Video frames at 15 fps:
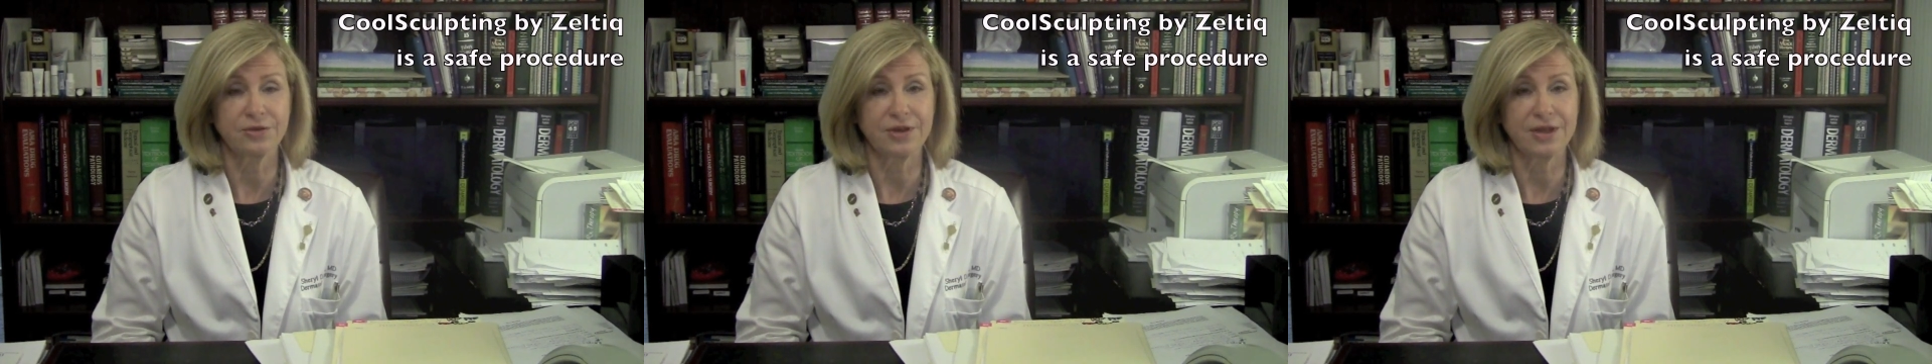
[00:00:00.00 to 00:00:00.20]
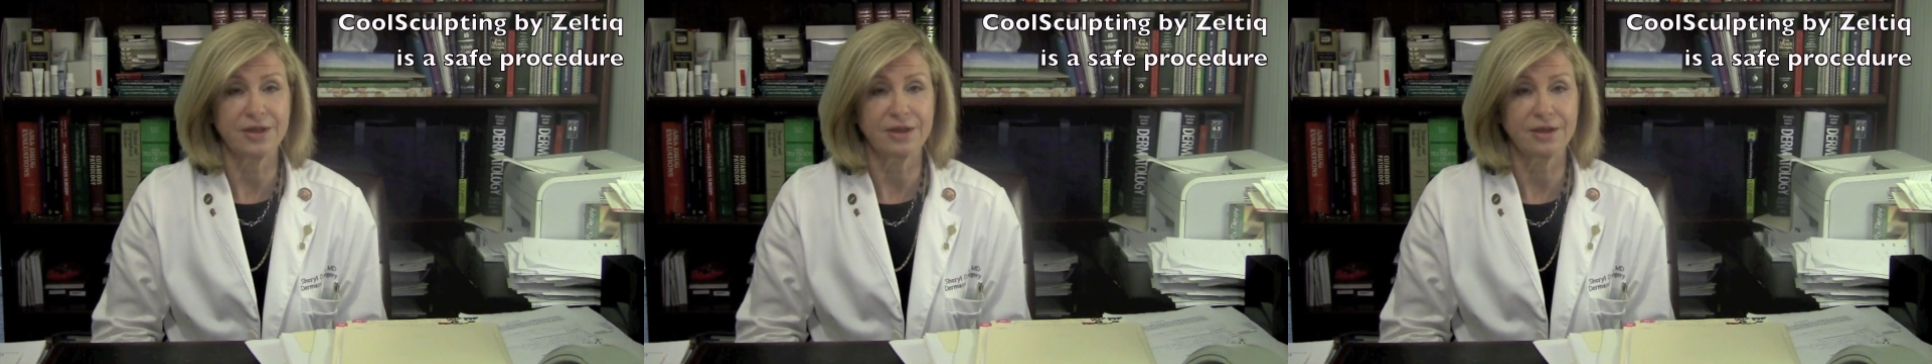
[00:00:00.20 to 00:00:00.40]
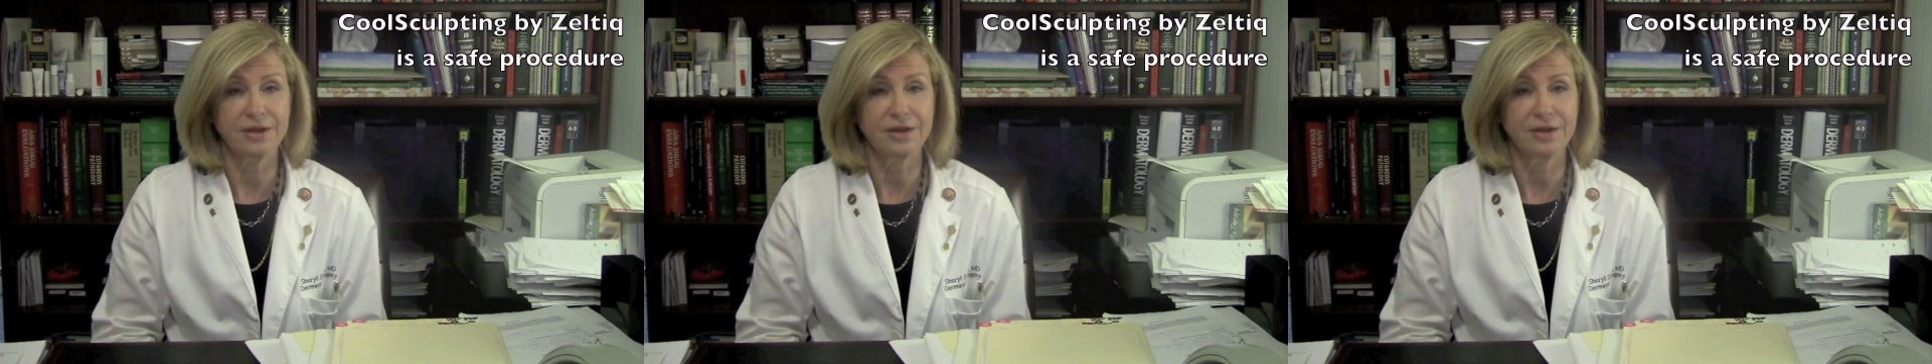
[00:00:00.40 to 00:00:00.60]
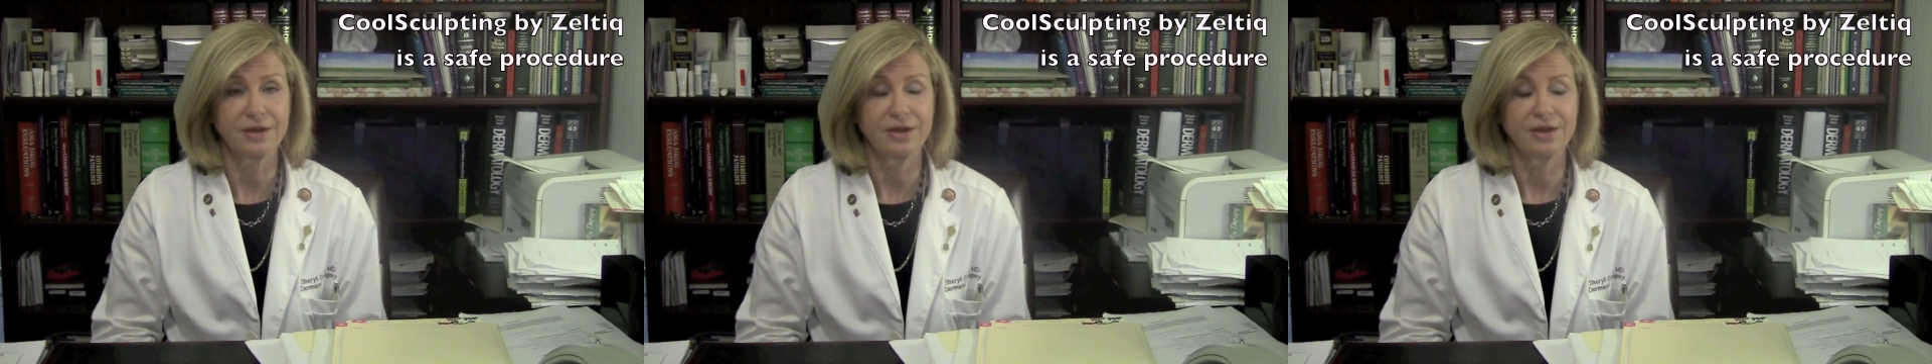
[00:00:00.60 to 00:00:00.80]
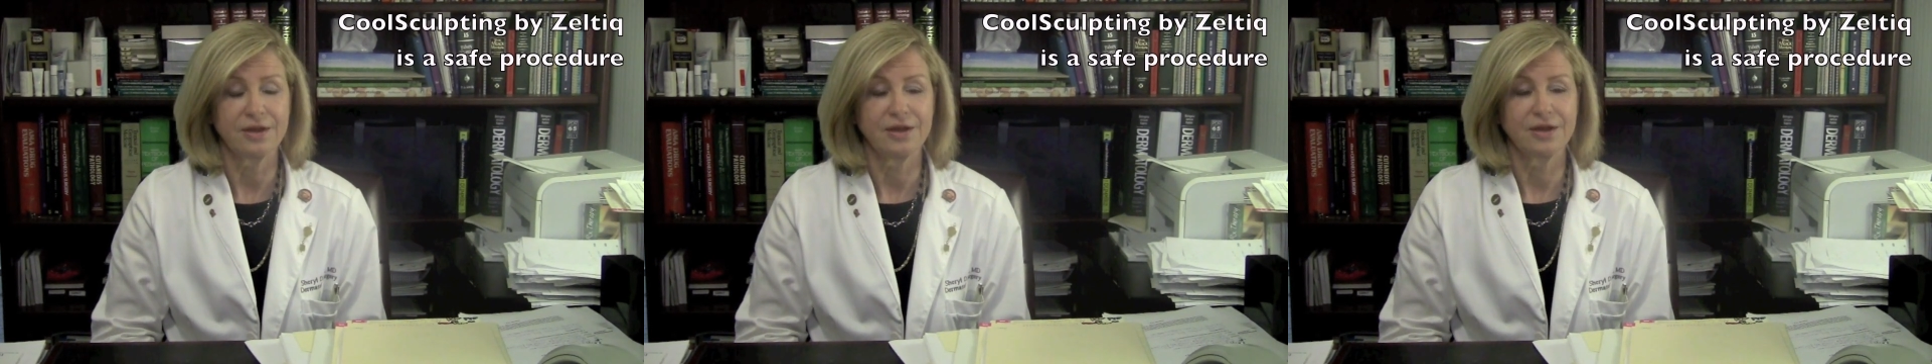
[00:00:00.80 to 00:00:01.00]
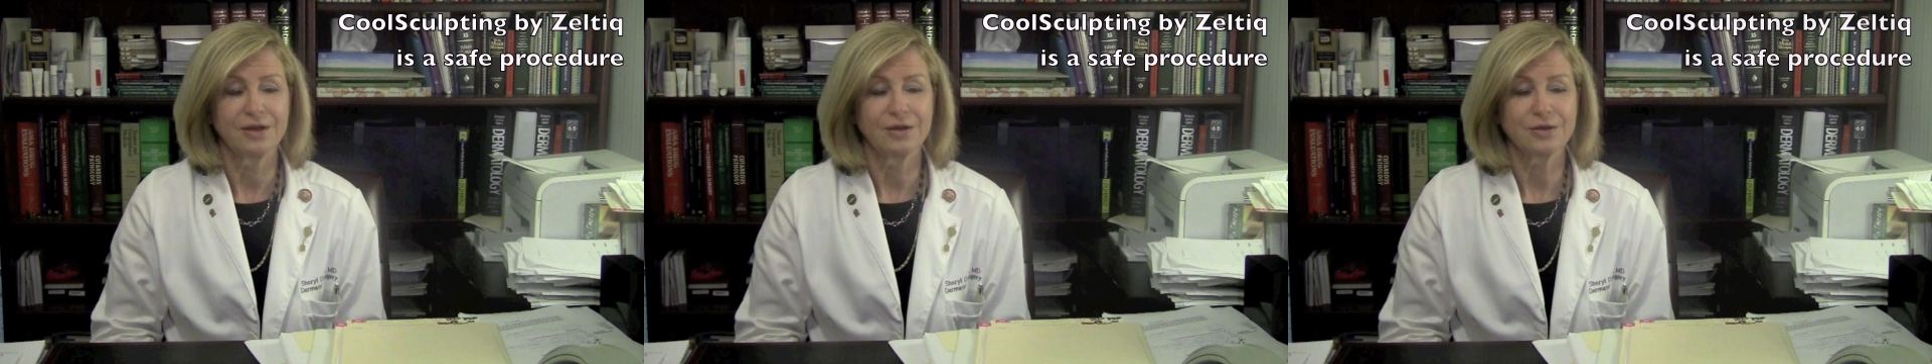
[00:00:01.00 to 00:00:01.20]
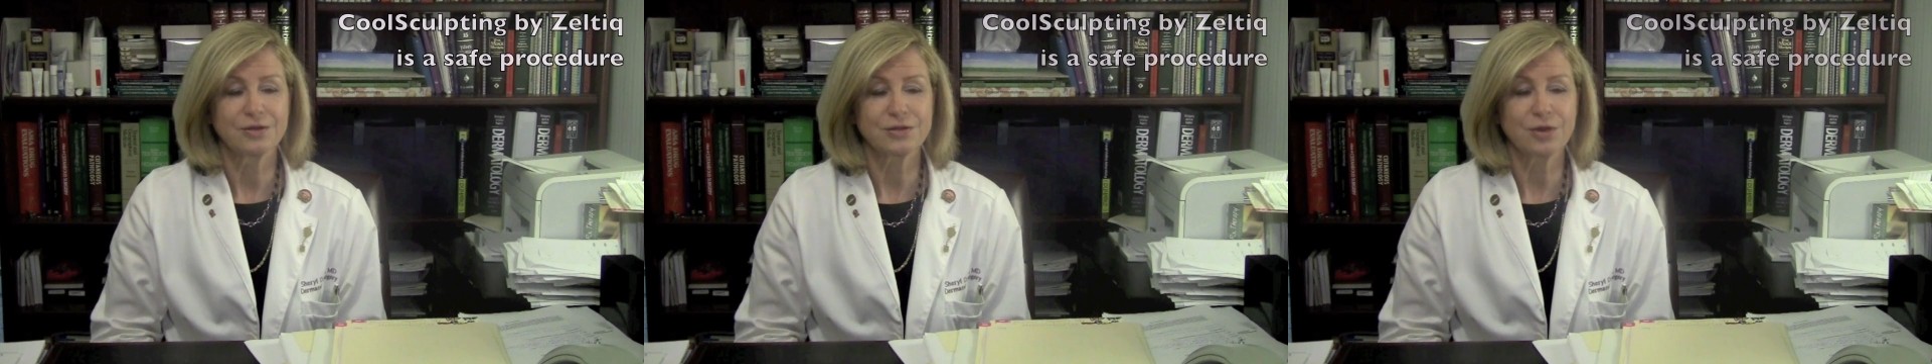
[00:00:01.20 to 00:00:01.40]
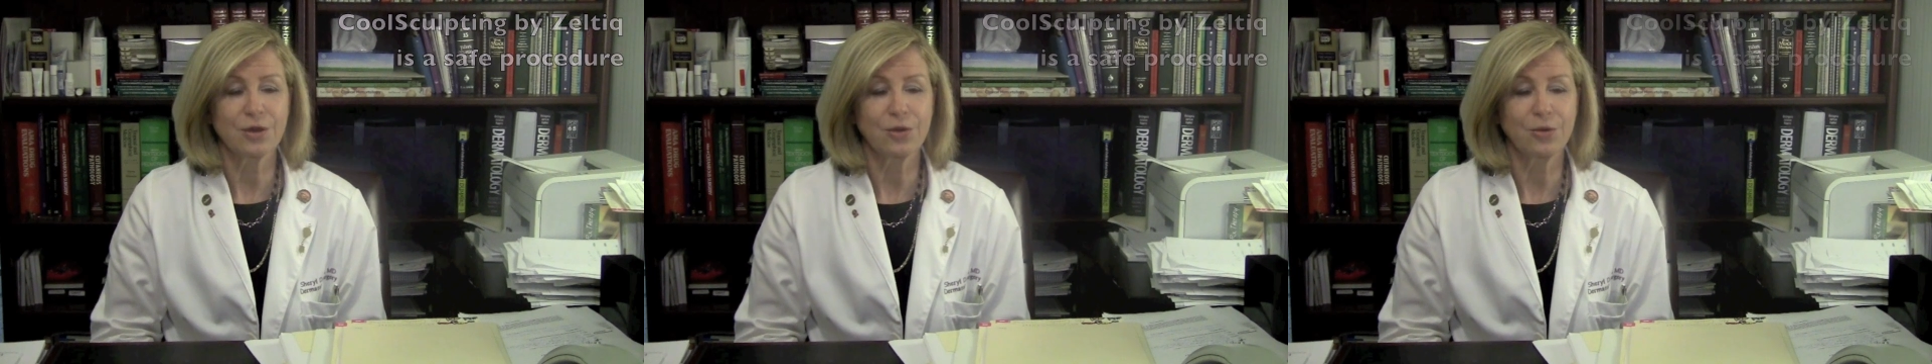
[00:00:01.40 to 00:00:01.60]
unique.
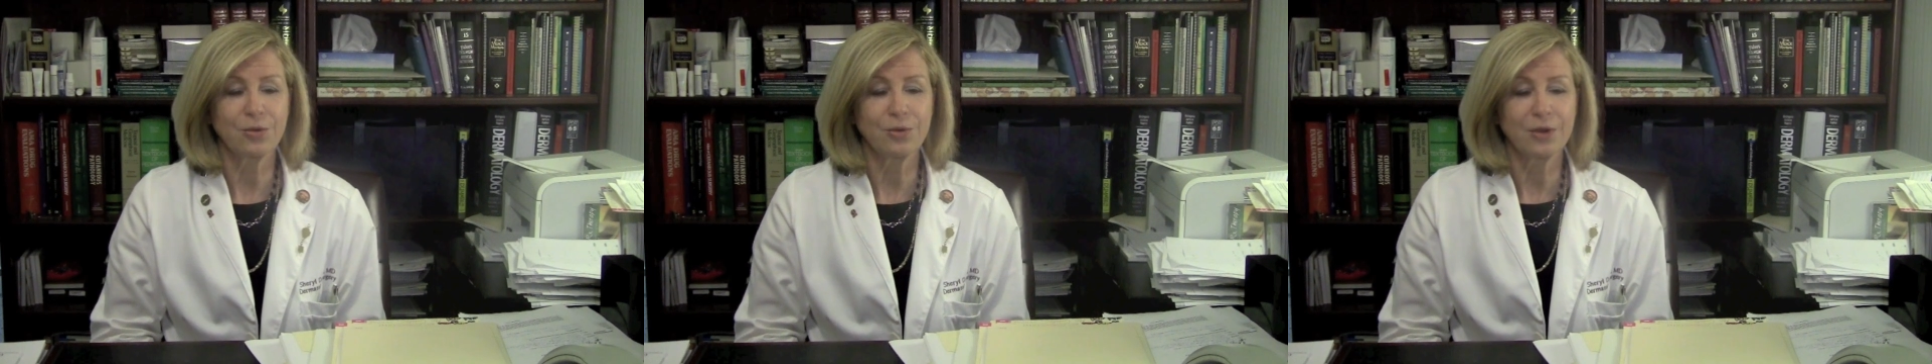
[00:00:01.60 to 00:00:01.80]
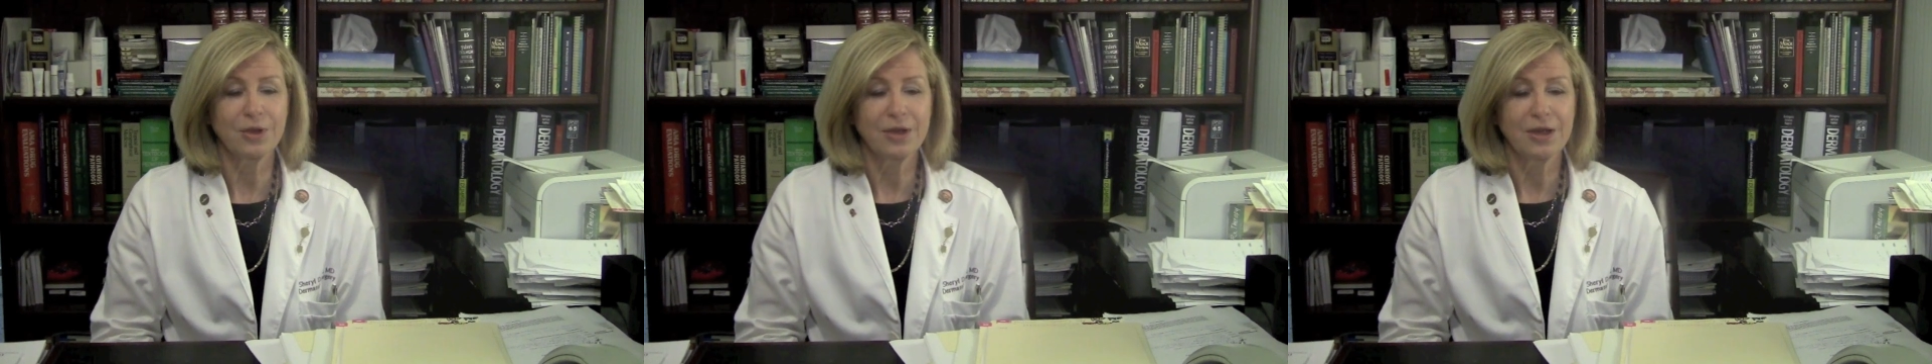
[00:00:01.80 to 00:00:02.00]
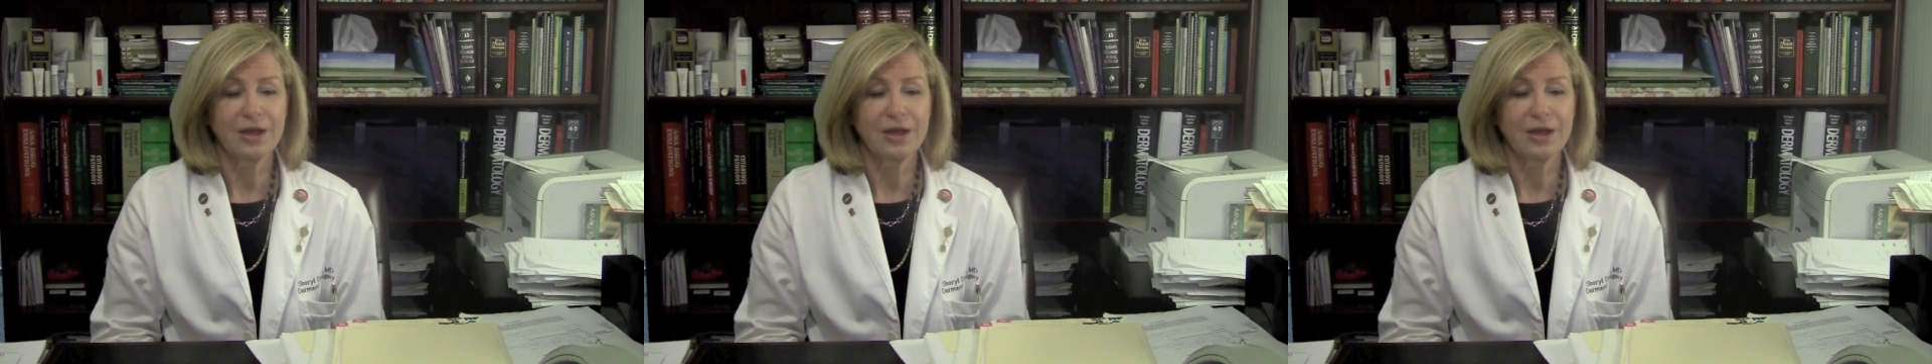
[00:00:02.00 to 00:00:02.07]
So,